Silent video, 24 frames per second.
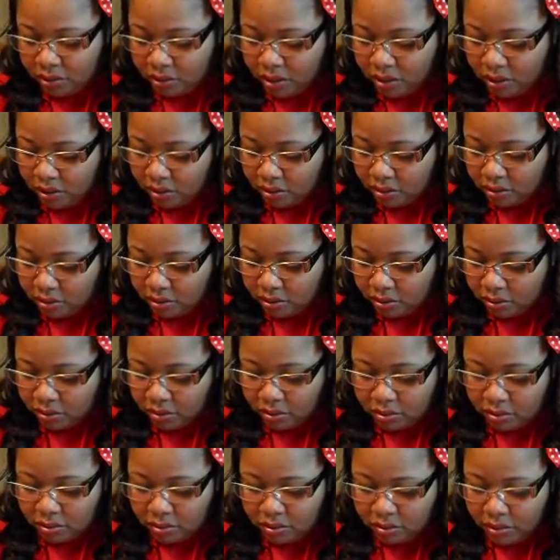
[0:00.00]

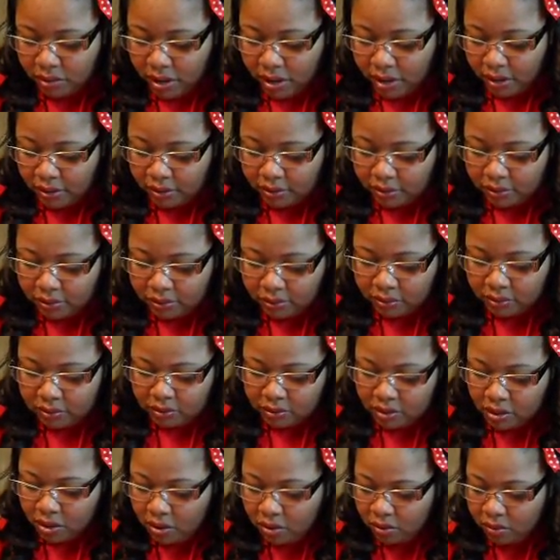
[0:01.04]
Jesus guys. This is
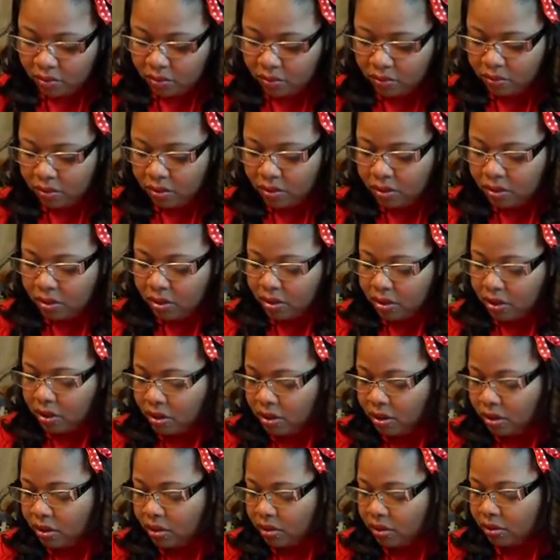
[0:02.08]
so
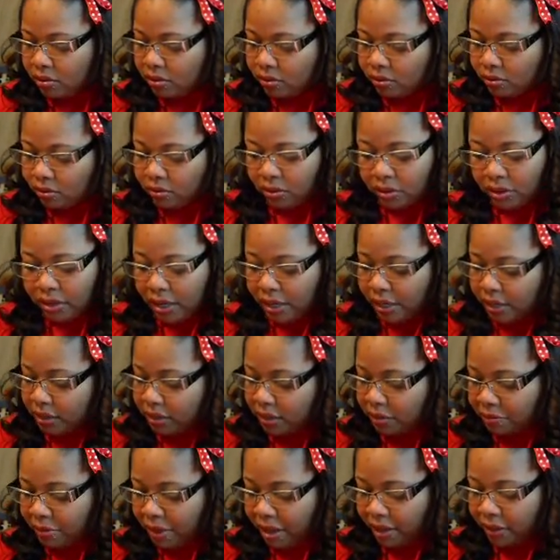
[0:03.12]

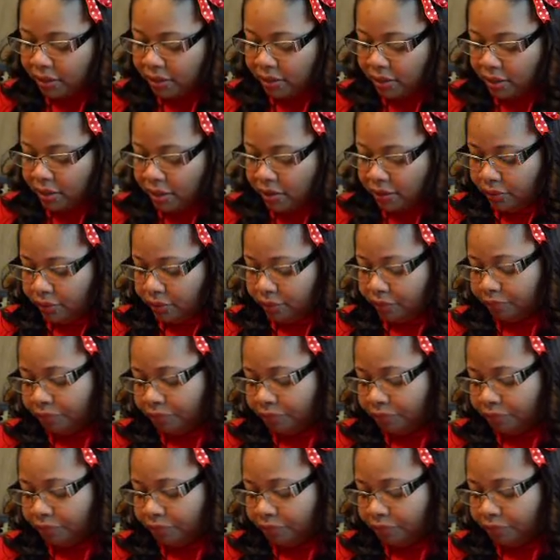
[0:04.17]
unexpected.